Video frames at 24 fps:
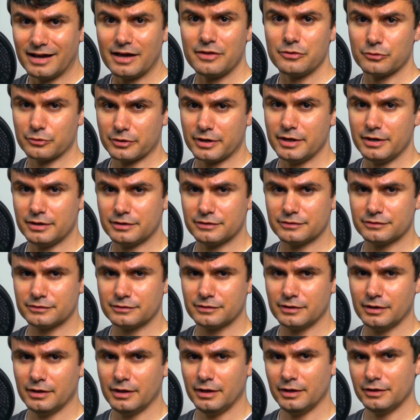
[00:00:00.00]
either case,
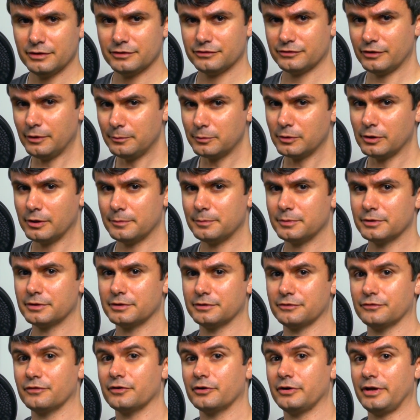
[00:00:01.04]
subclipping
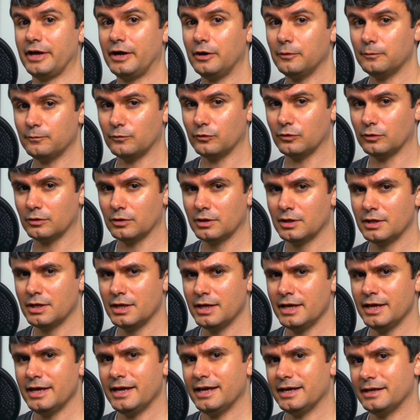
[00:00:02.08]
is very helpful,
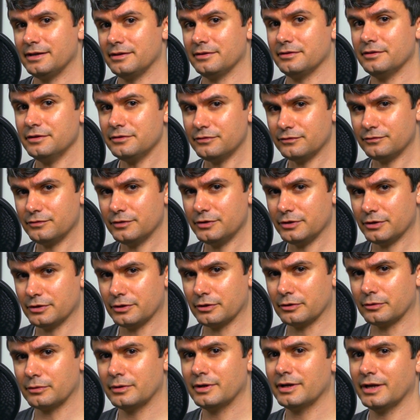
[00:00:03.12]
and in this
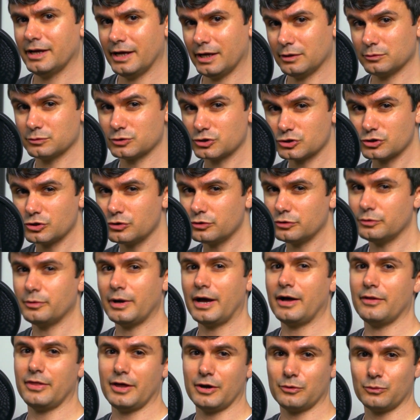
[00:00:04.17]
video, I will show you
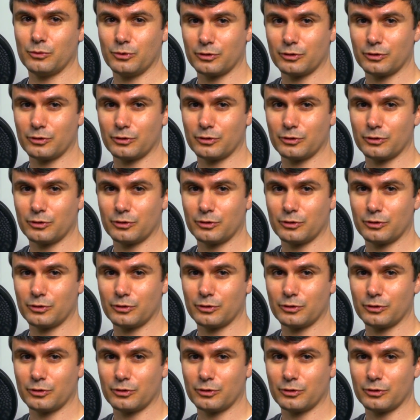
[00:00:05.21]
how that